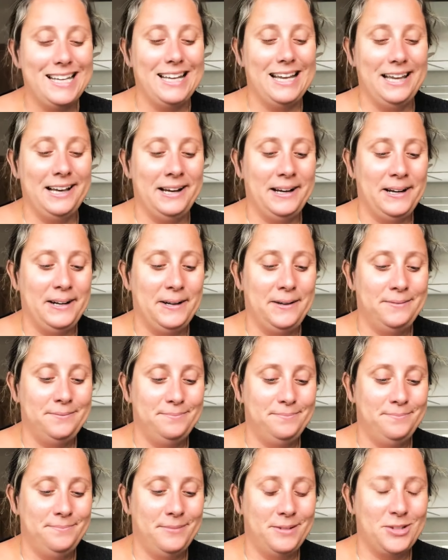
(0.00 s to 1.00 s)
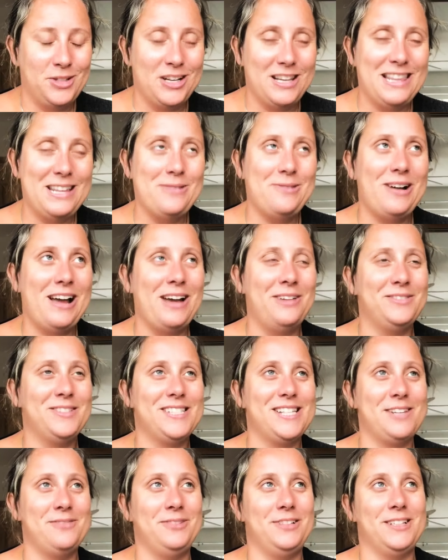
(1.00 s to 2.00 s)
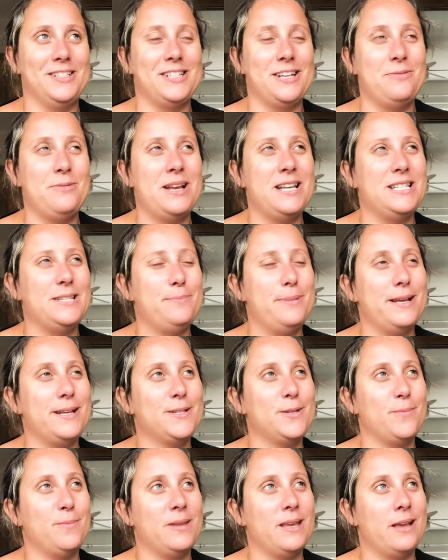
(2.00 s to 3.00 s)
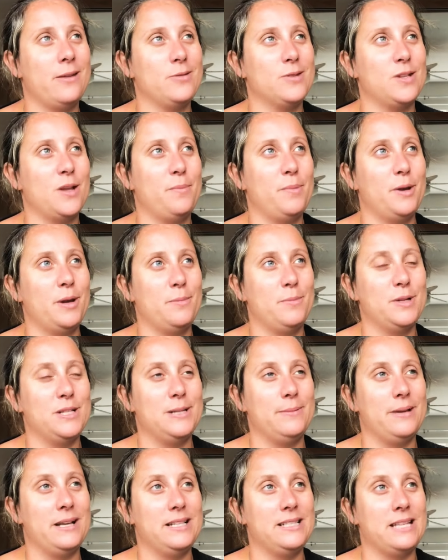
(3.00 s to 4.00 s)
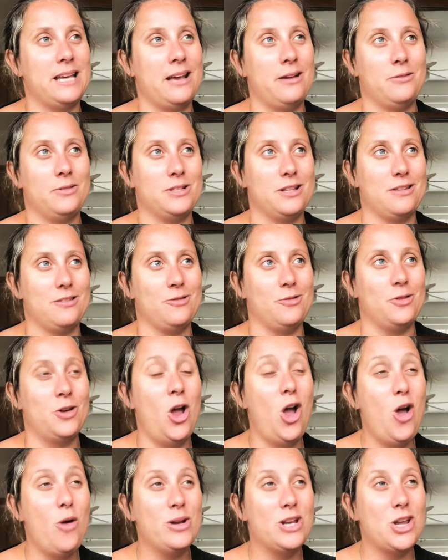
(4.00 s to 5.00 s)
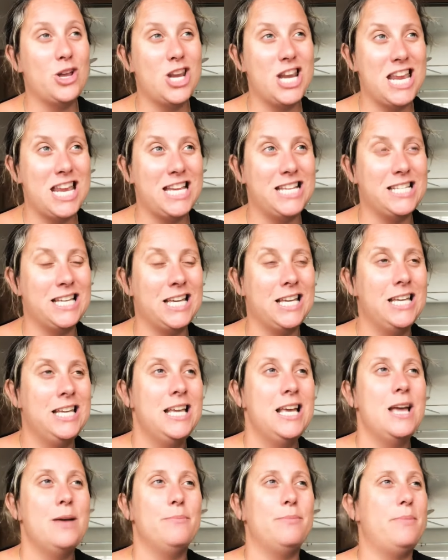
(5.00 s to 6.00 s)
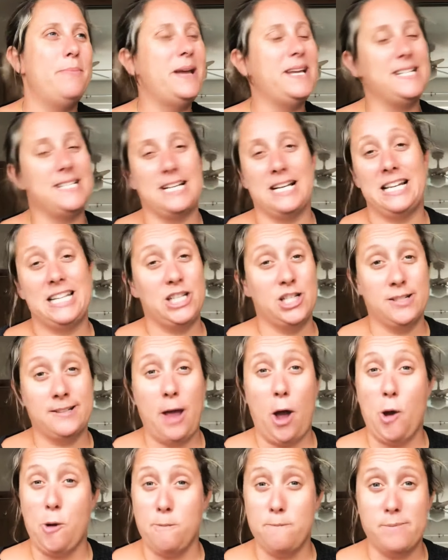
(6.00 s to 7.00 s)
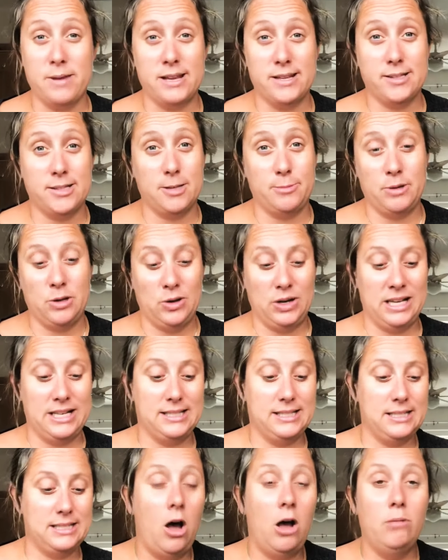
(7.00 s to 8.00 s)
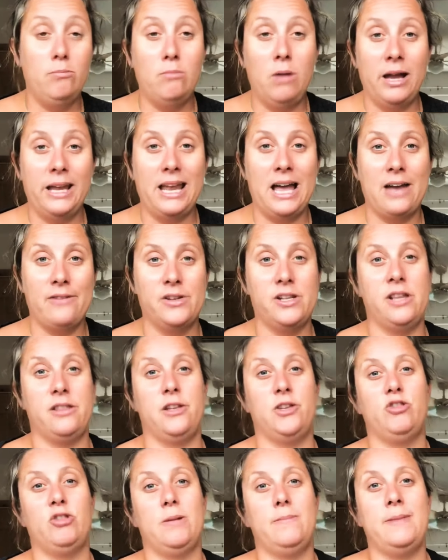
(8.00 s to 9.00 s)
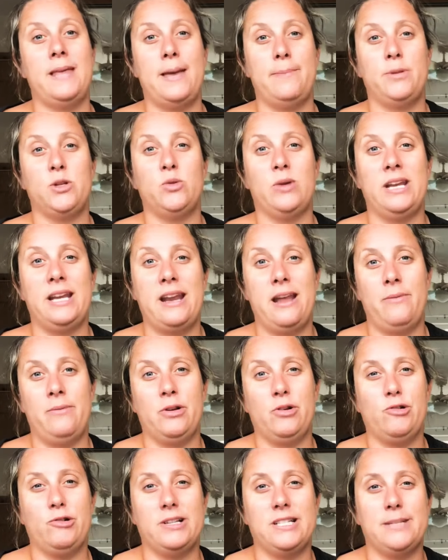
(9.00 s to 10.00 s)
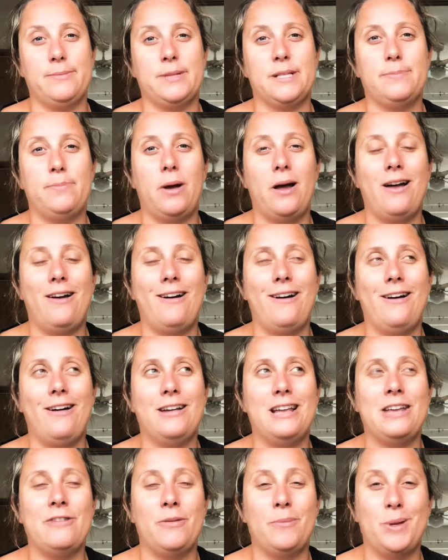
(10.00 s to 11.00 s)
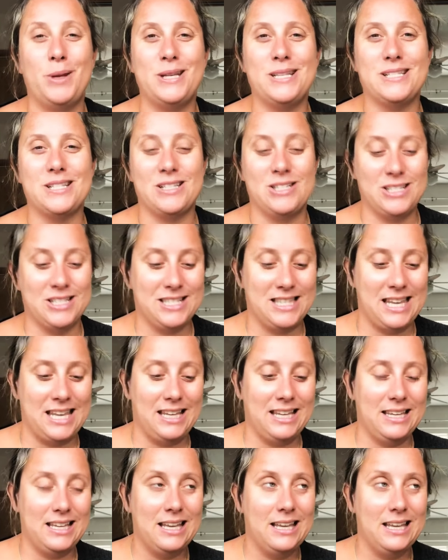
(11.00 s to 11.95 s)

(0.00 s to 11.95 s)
I'm trying to think what else there was. I went to pick something else up and I put it back down, so I thought, no, I don't need it. But basically just home bits, to be honest. I might have another trip there between now and Christmas, but if I'm honest, I just think